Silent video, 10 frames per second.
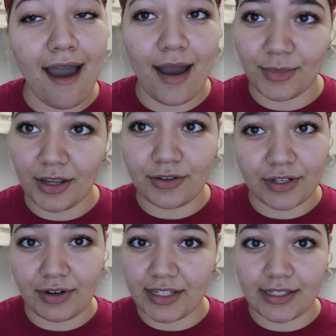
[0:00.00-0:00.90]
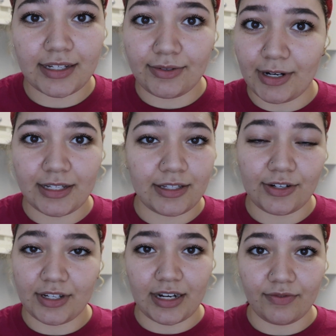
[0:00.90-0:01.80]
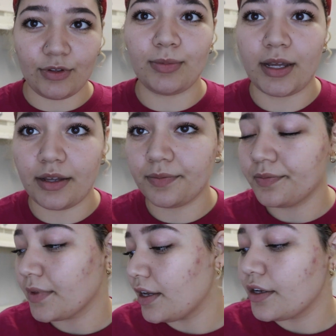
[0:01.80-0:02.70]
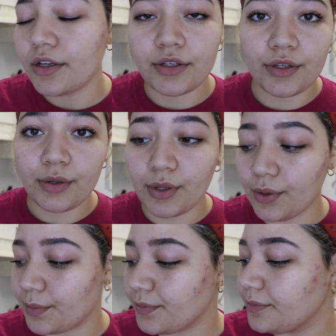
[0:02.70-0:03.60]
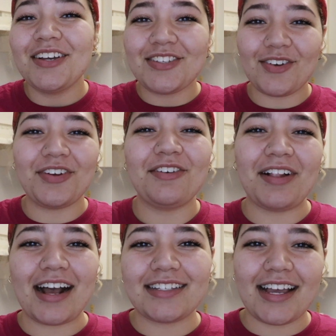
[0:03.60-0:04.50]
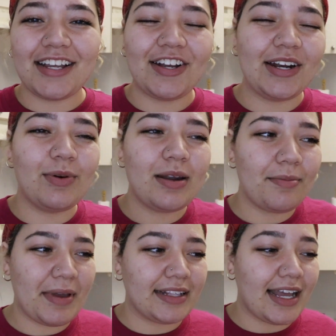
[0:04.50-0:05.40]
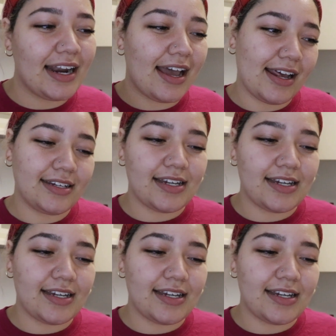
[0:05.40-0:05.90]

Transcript: I'm not using raisins because raisins are the devil, but do you. So for your flax egg, you're gonna wanna make that ahead of